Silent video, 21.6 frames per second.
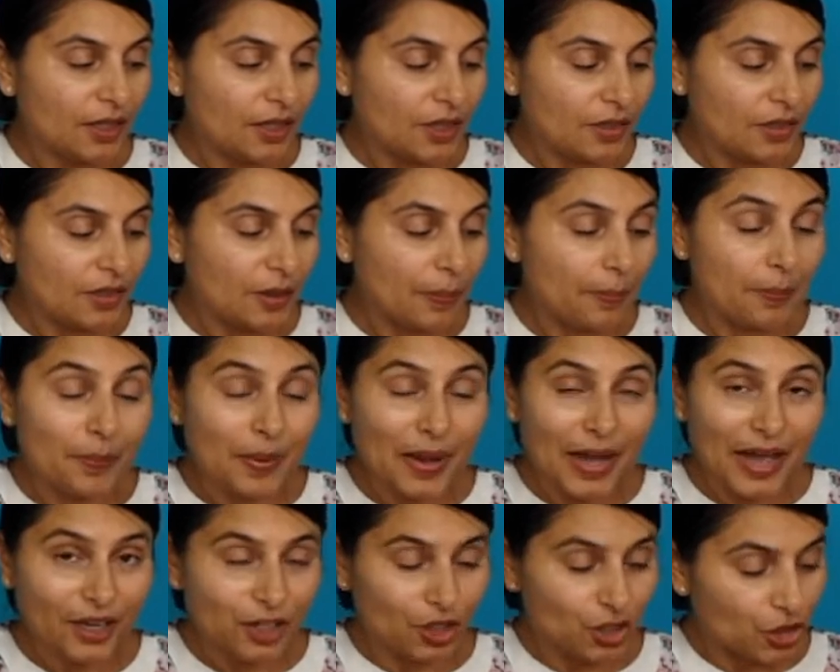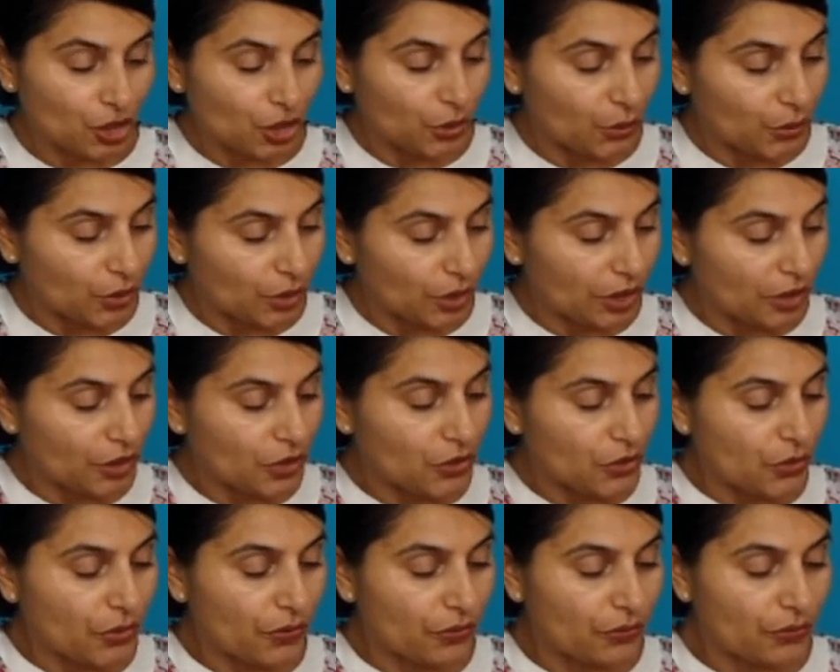the back shoulder because
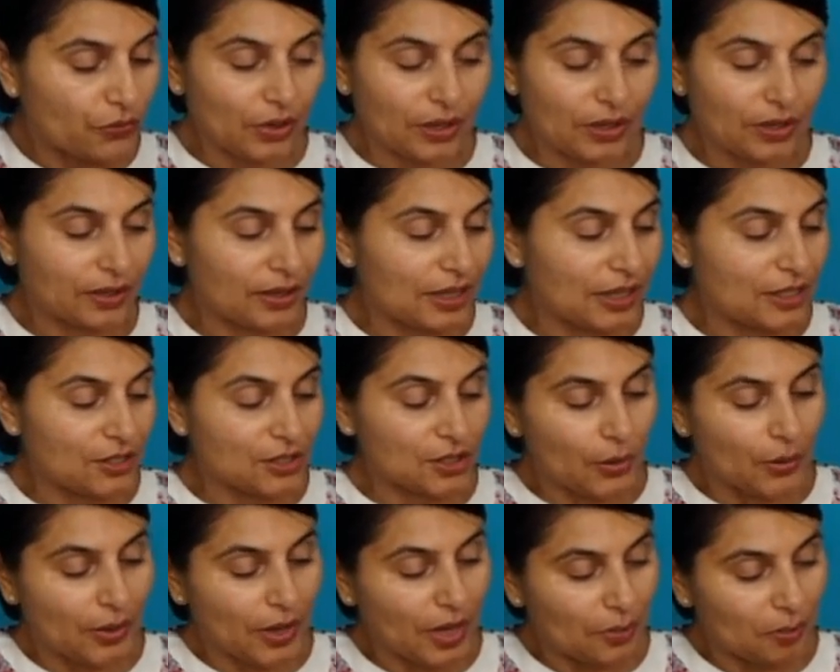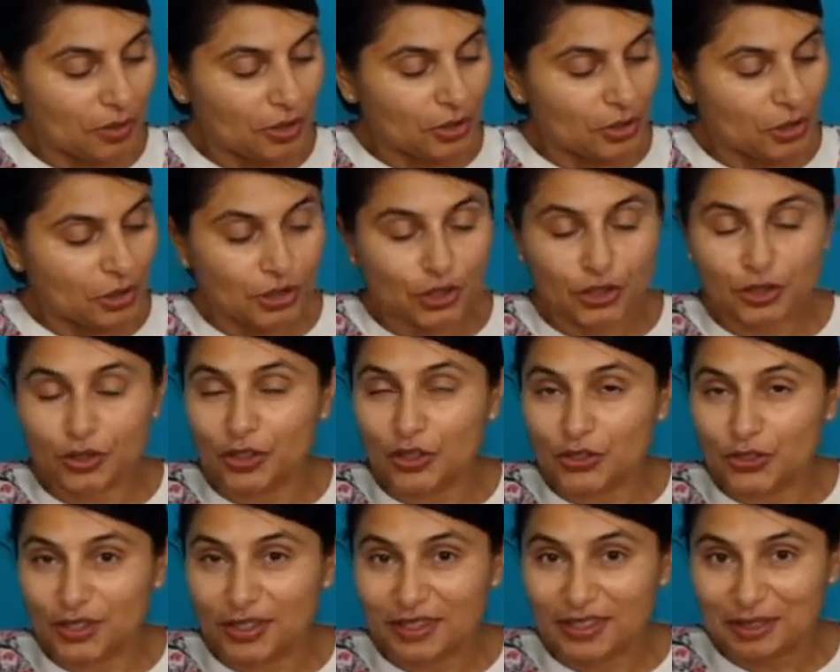on the front there's no hemming to do
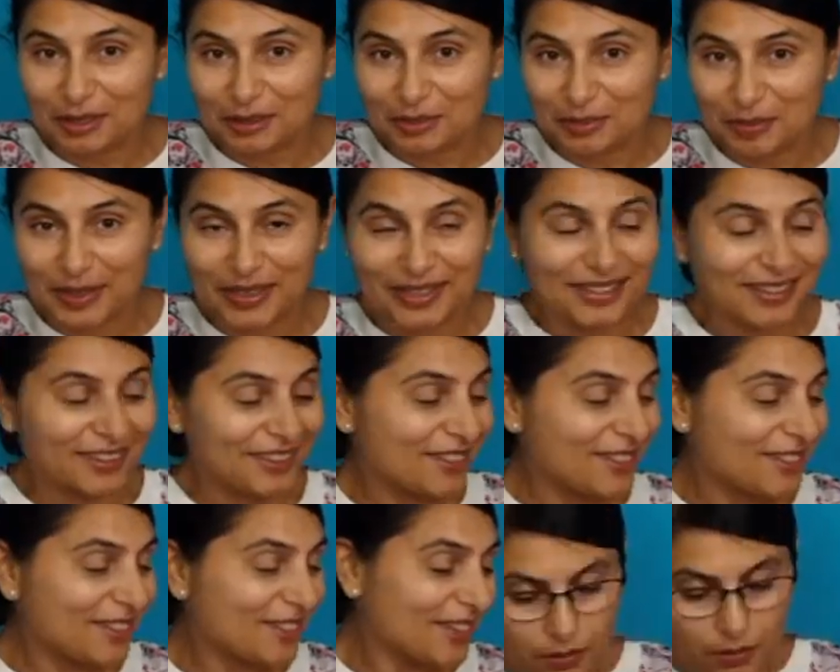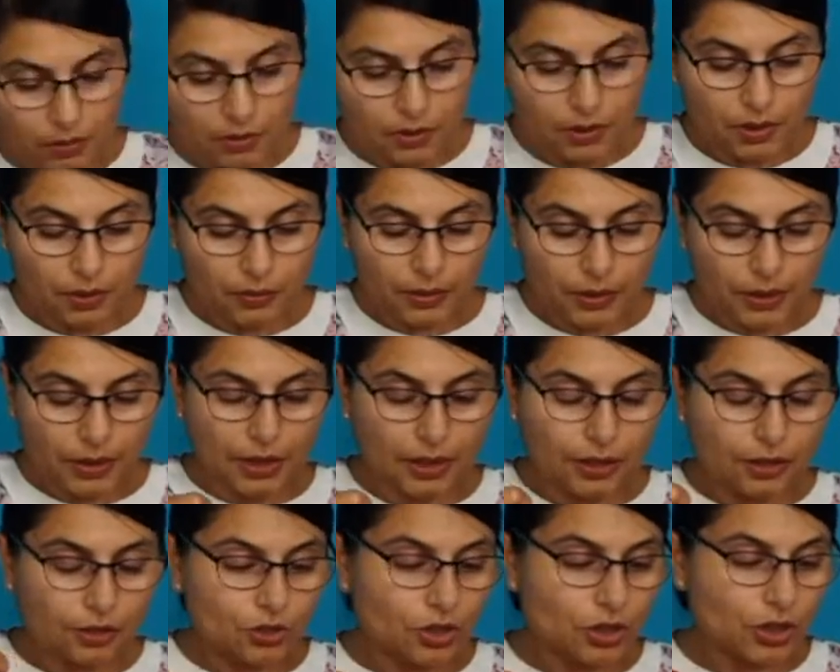because of these beads. So
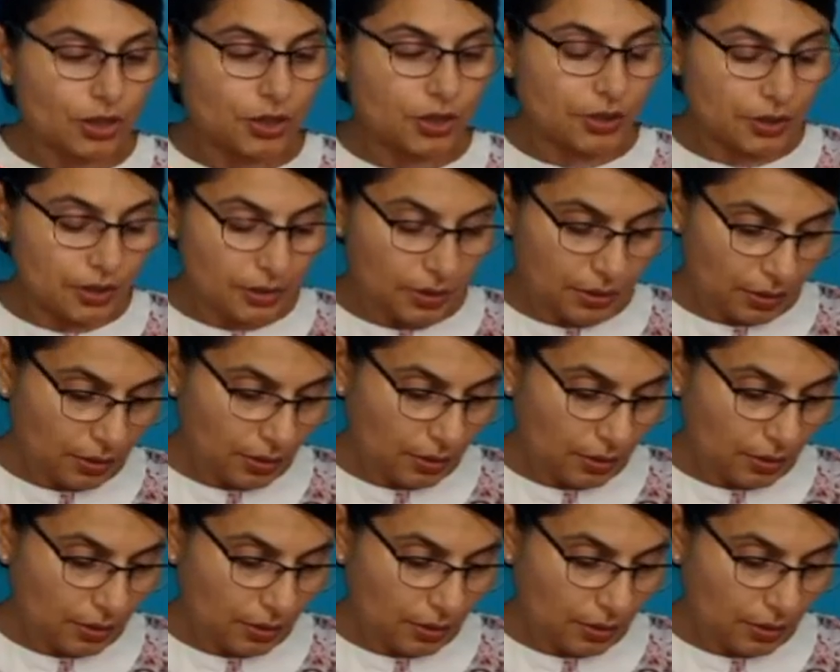again, just